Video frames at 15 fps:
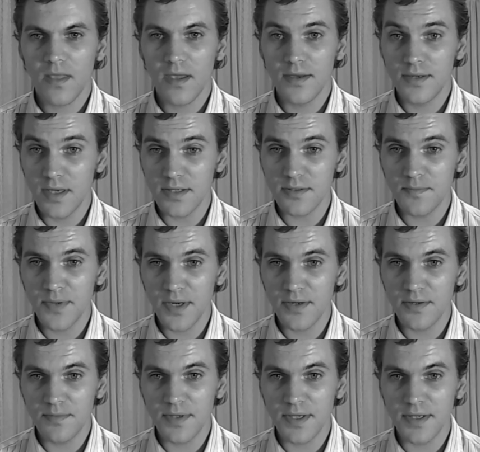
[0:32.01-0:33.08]
it does appear
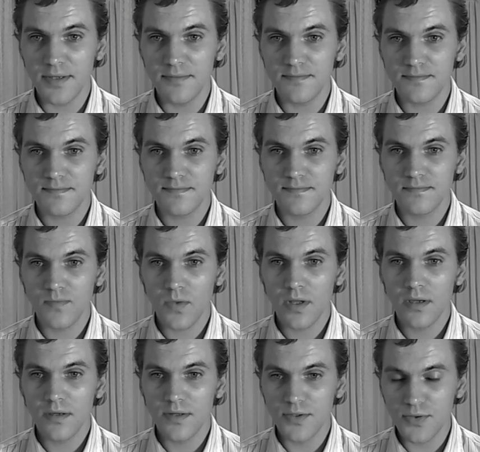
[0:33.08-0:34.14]
to be
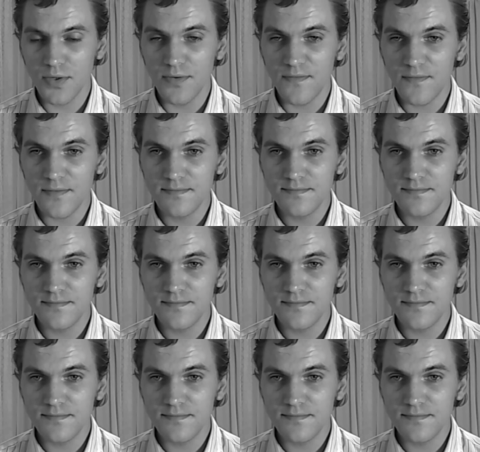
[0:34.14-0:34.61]
the truth.